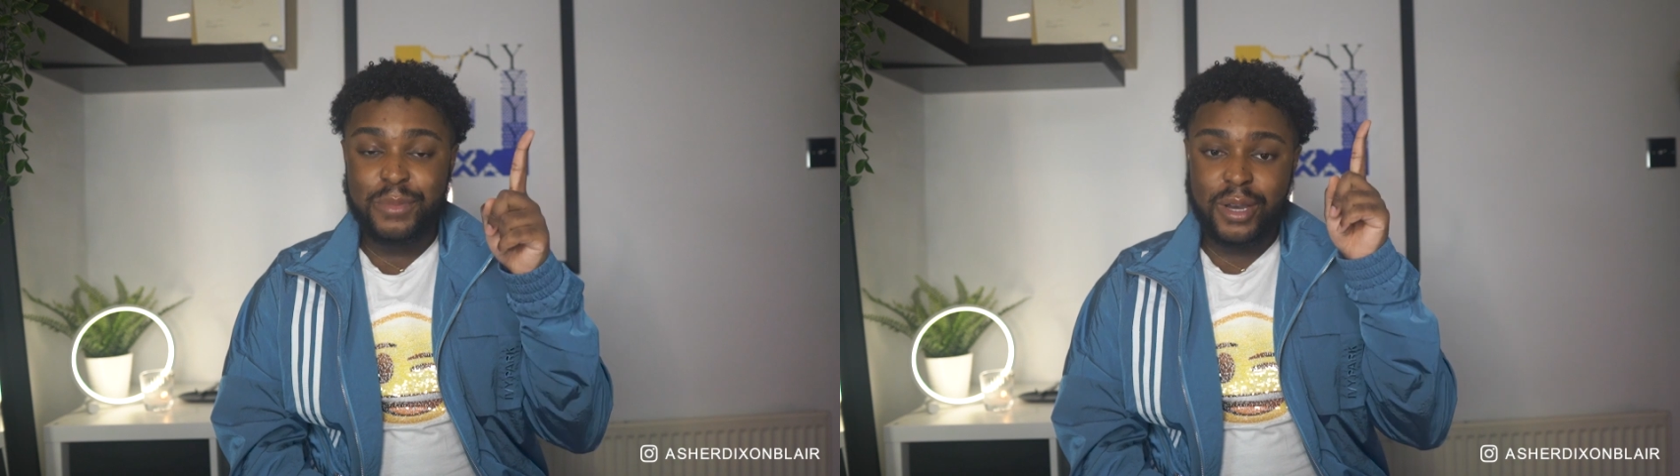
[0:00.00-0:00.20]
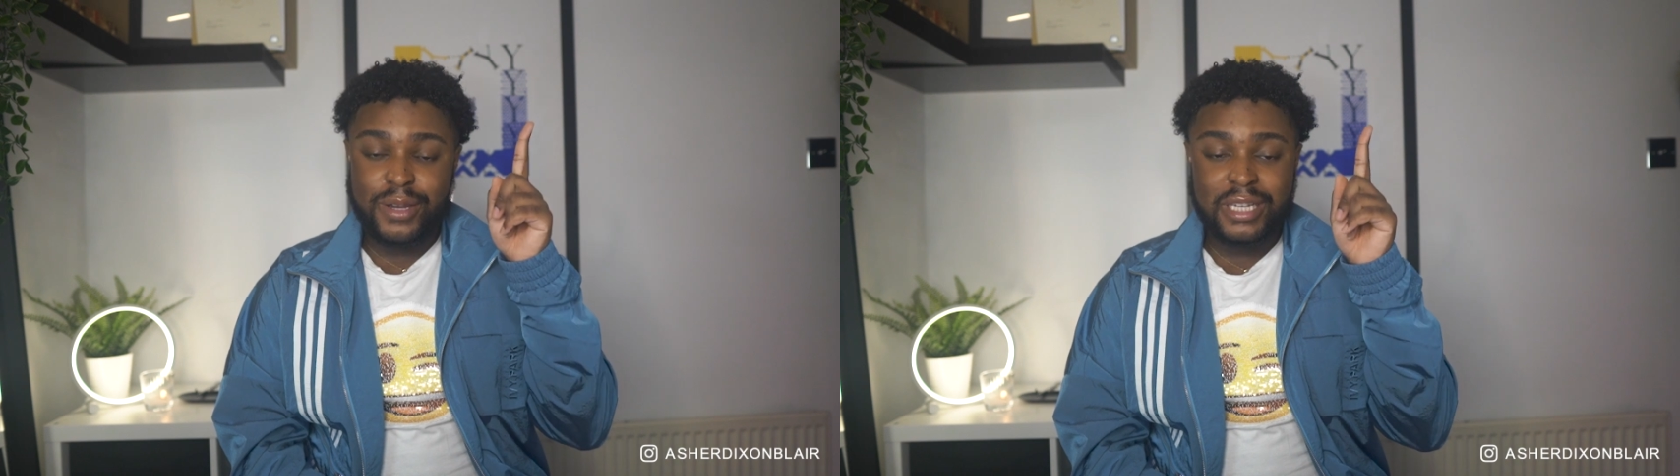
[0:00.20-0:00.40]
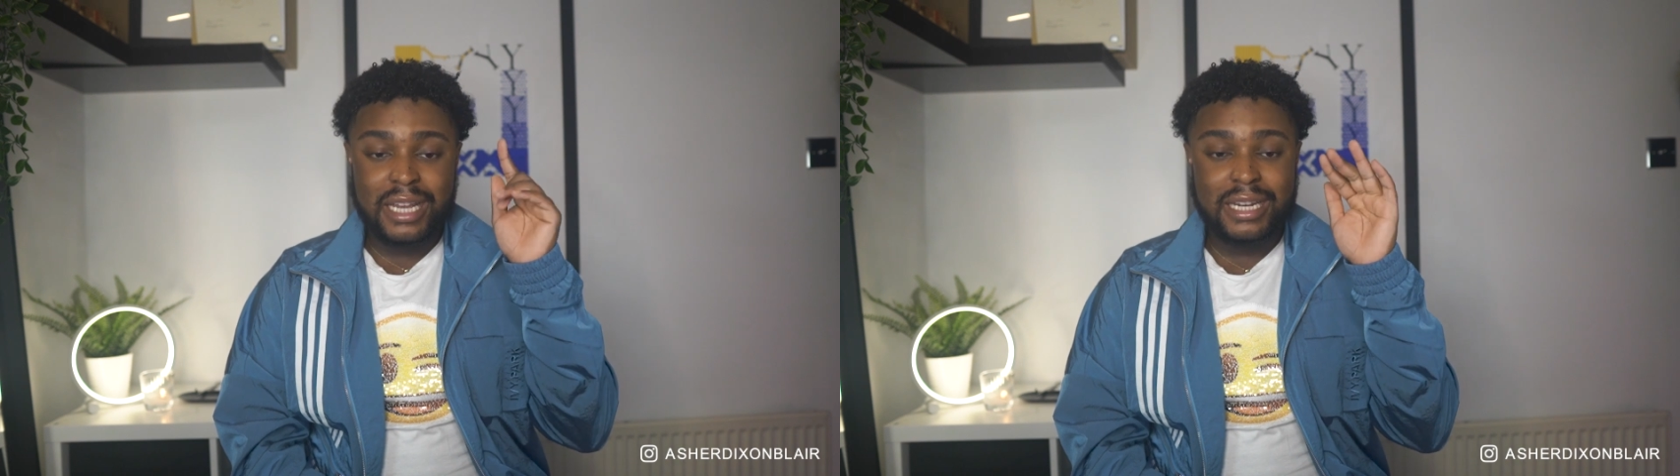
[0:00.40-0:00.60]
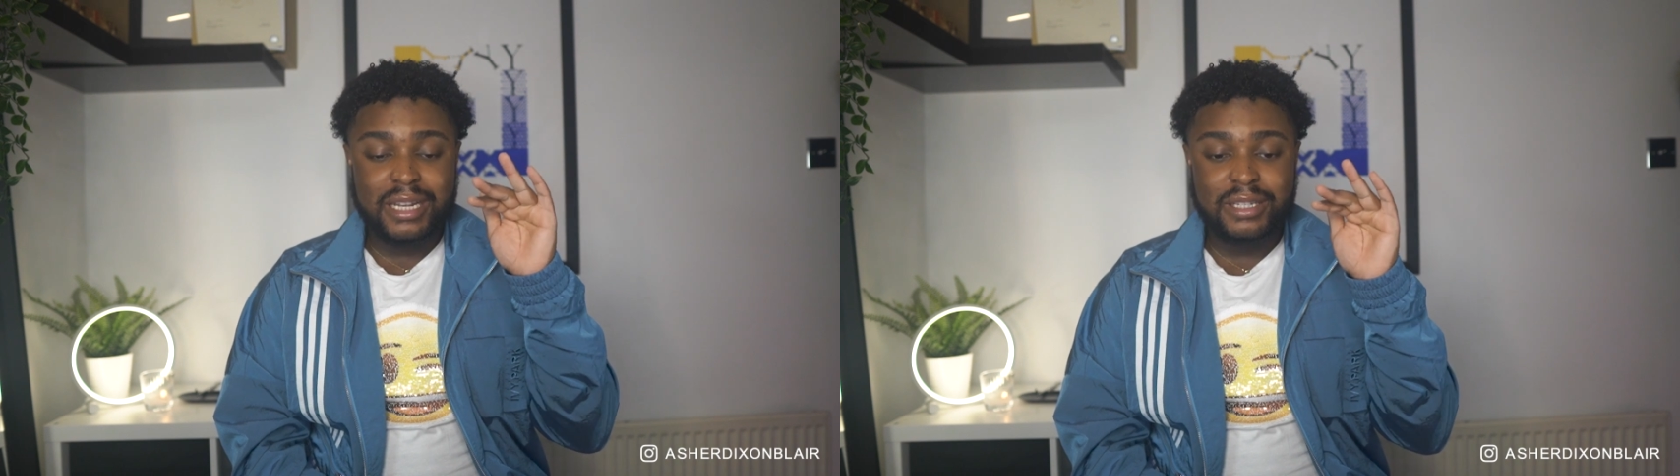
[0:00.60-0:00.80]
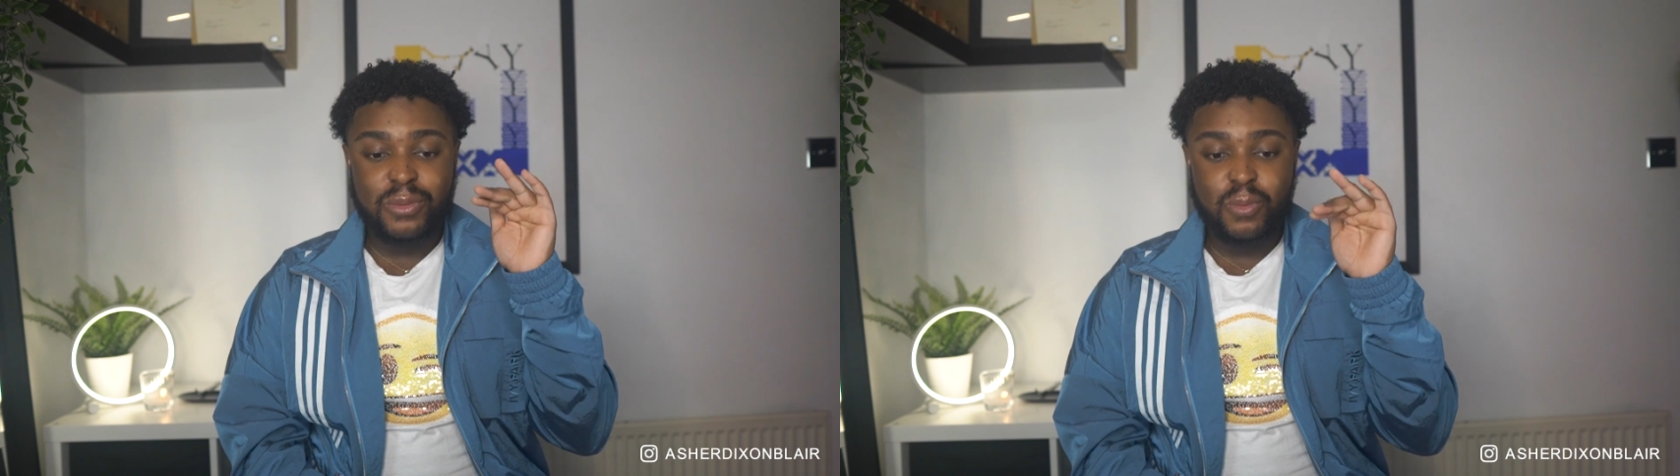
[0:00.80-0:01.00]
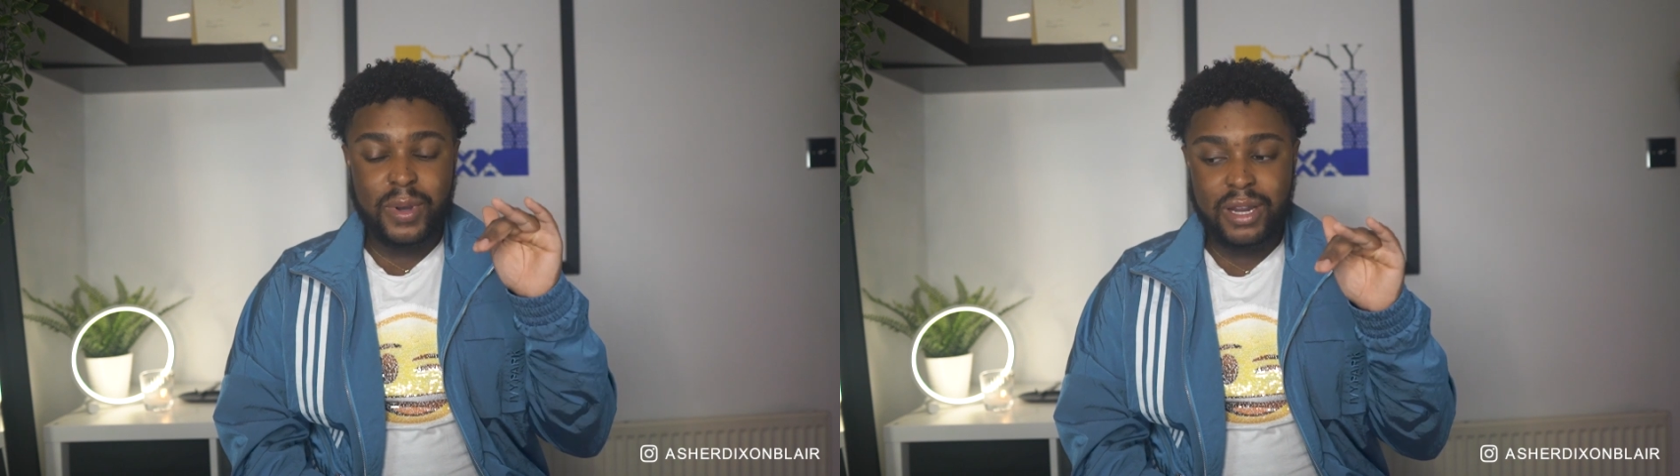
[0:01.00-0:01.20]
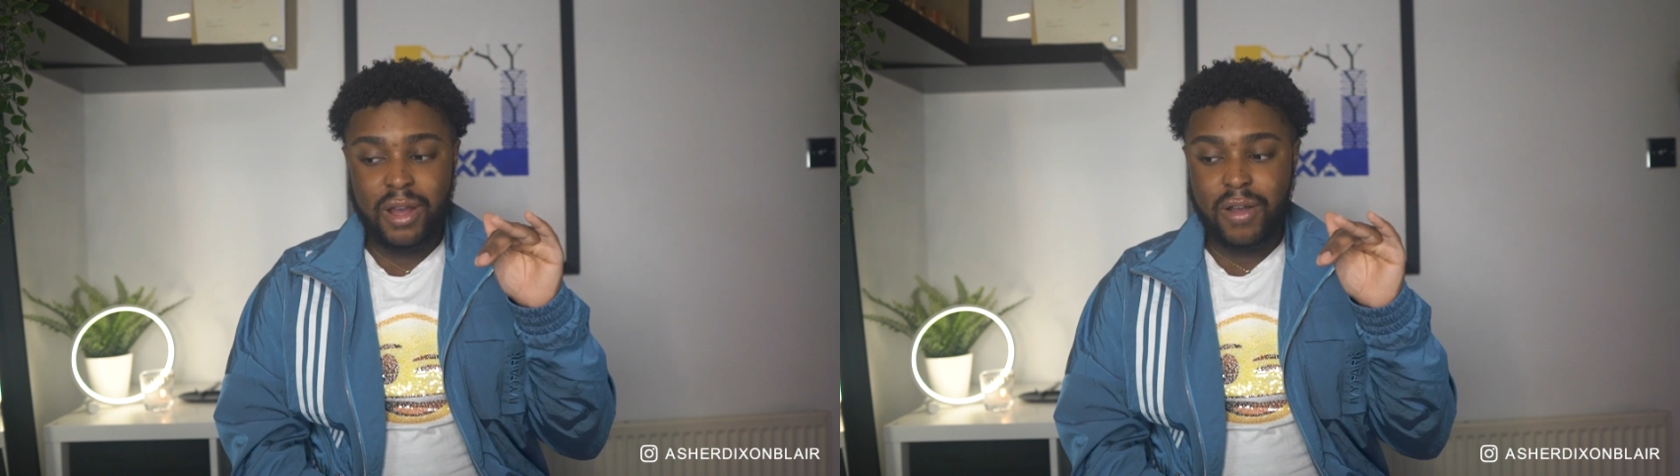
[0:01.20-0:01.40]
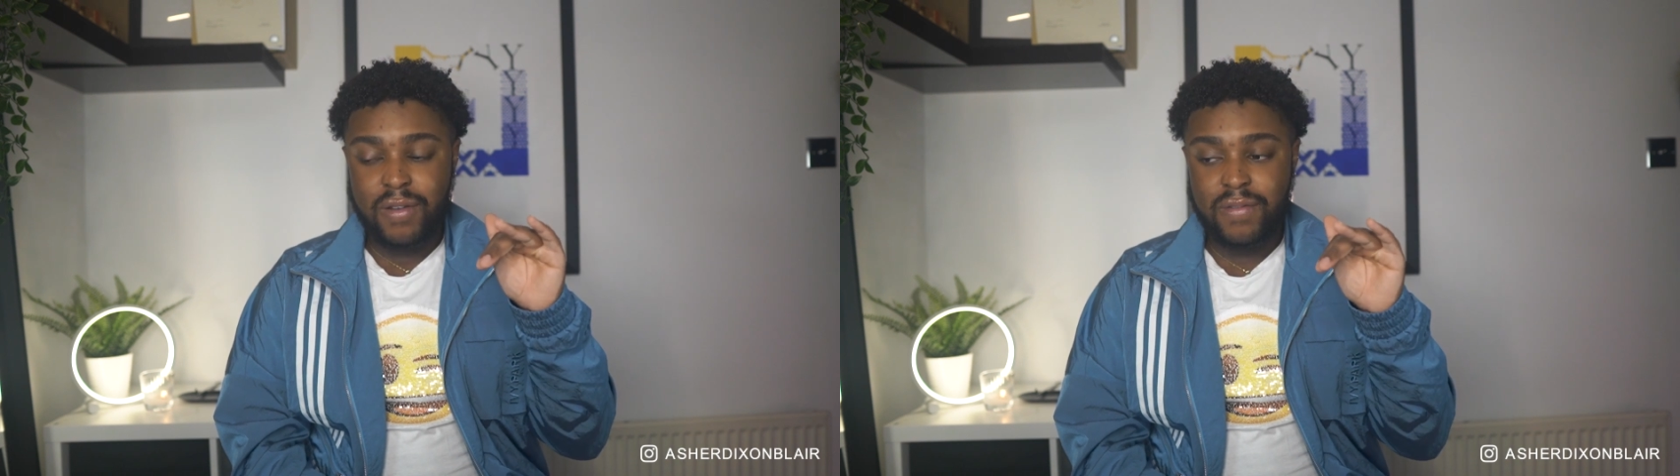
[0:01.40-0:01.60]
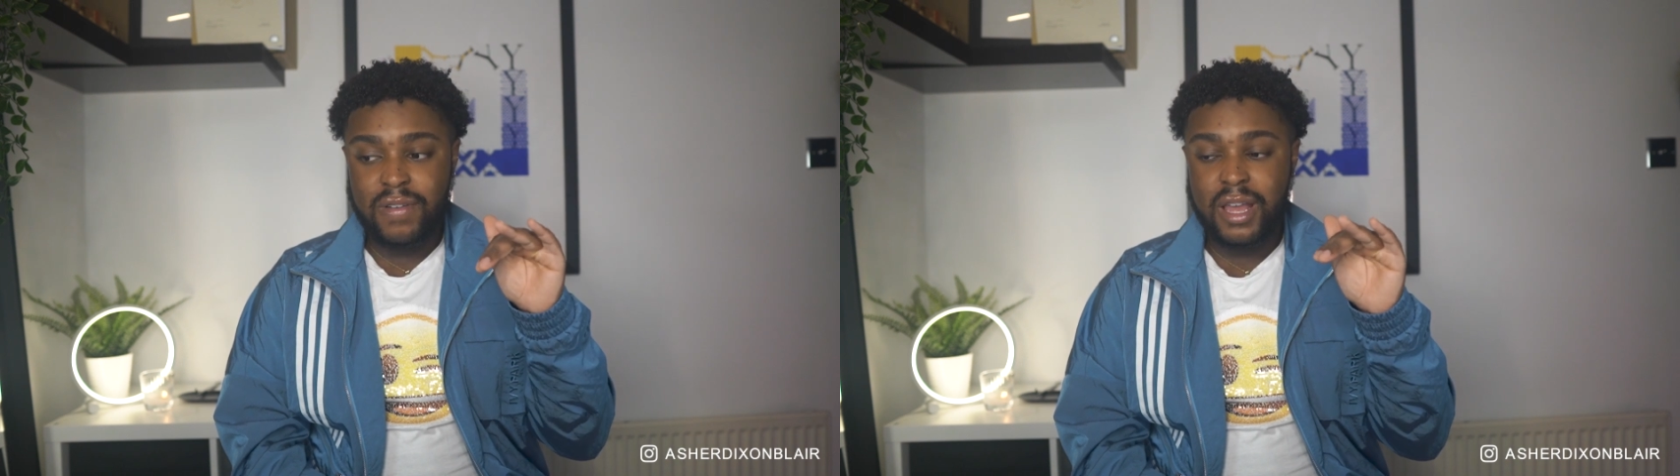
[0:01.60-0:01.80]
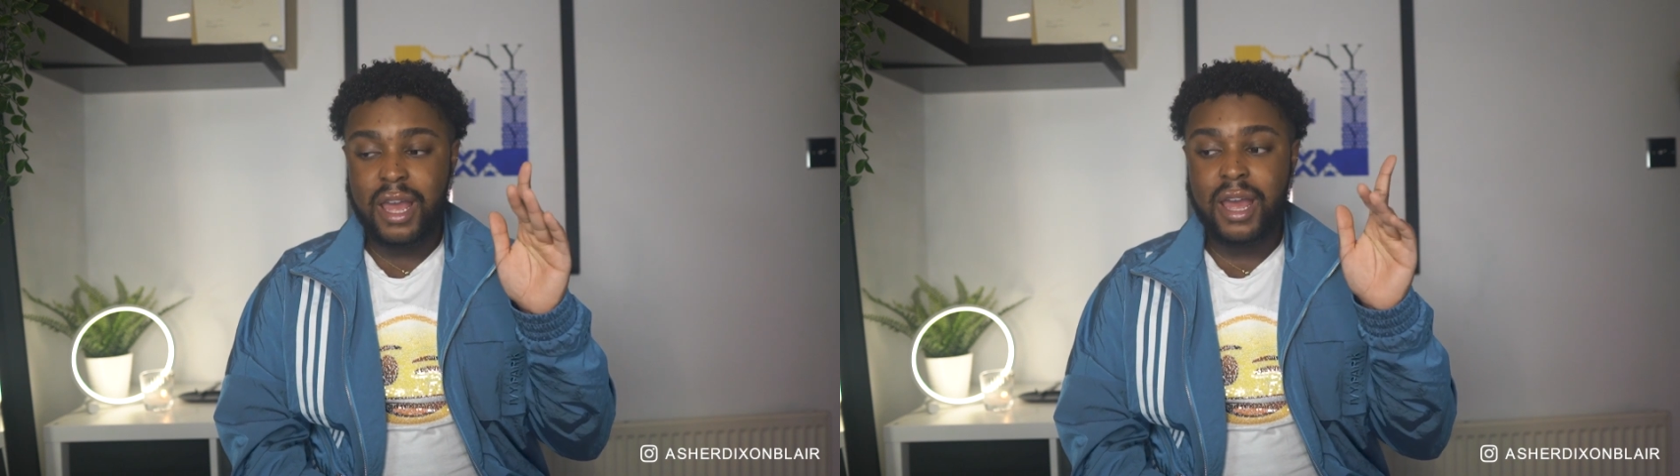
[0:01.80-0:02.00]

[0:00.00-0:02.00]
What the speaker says: I'm going to announce the winner of